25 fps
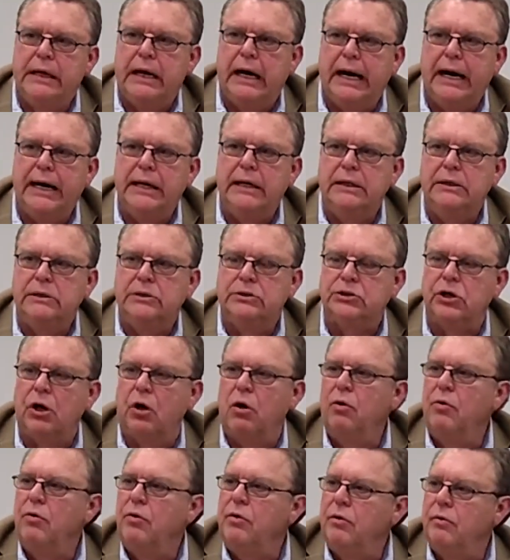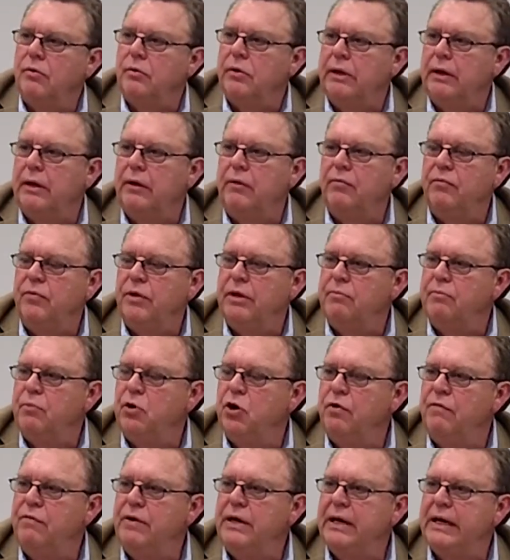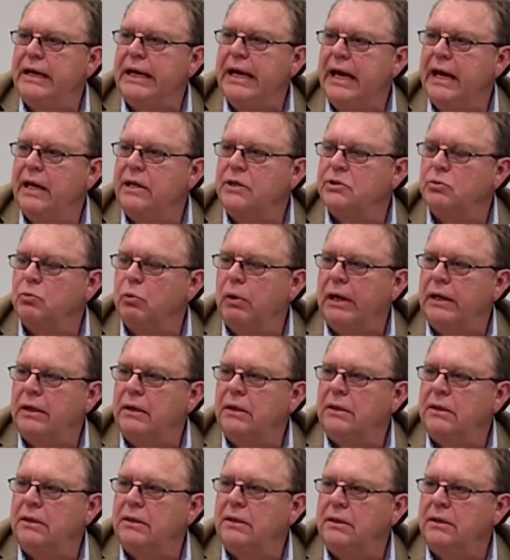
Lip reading: All right, so the movie again is what?